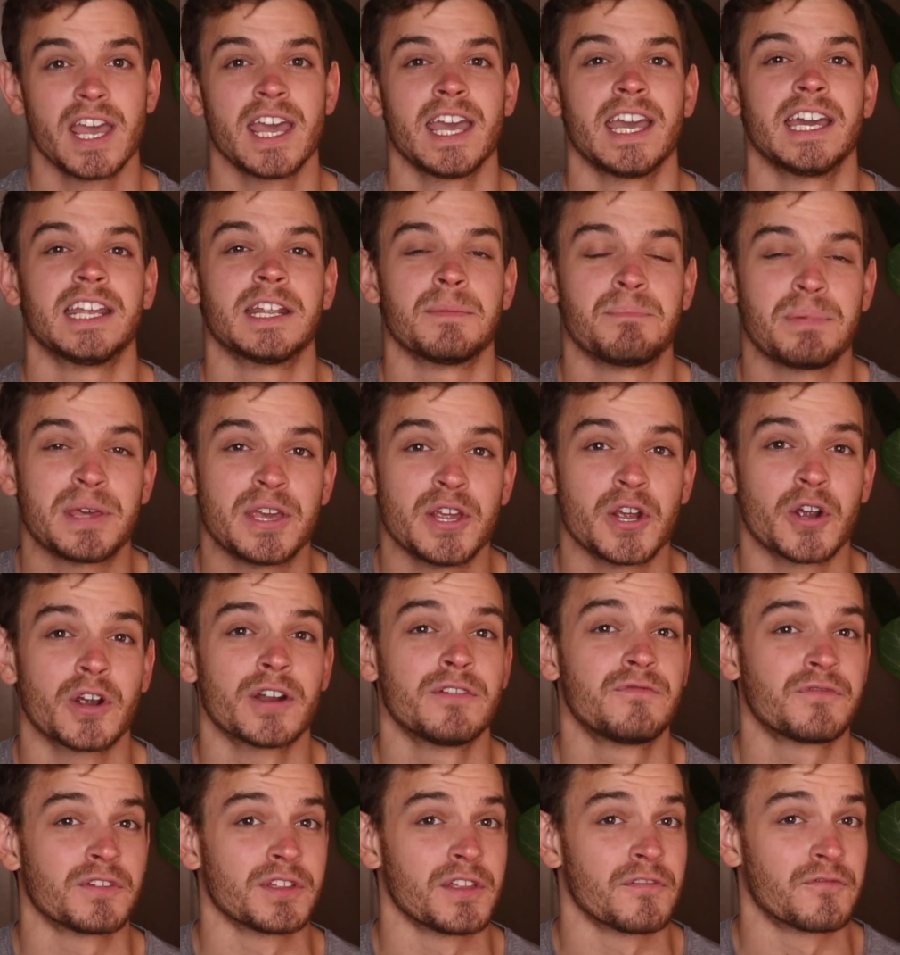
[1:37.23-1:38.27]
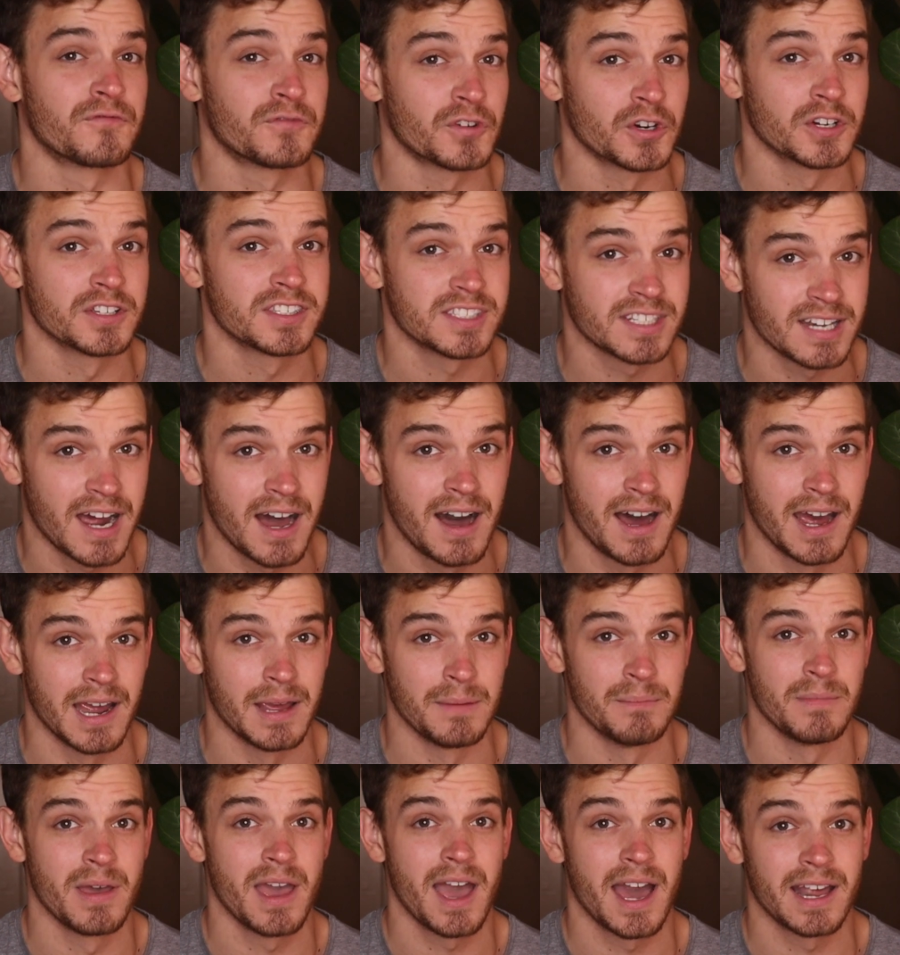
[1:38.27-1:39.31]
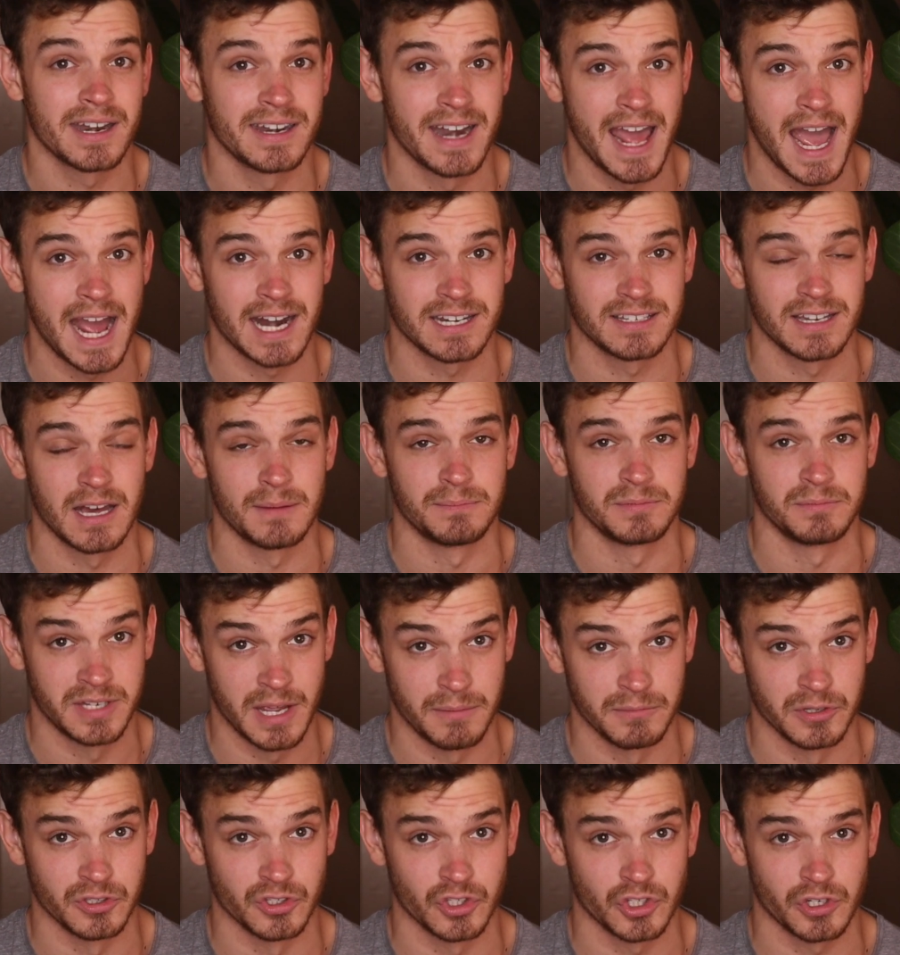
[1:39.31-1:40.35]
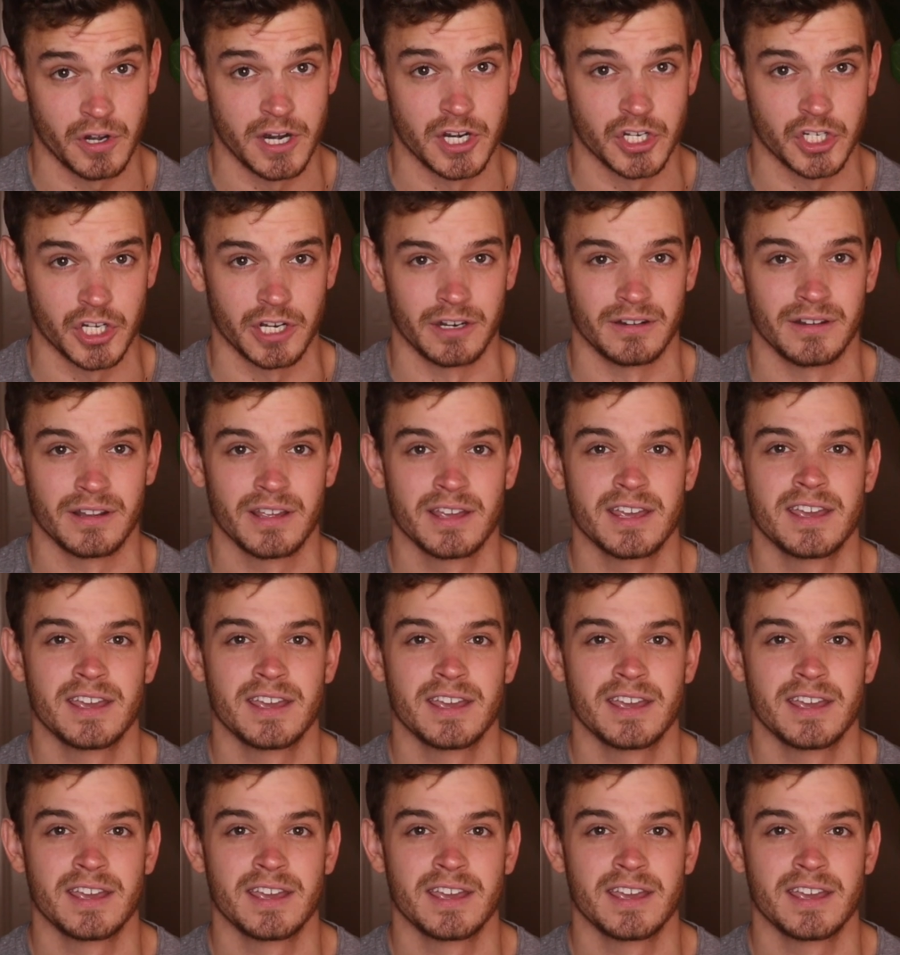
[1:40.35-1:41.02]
it appeared for the first time at an ACT UP demonstration.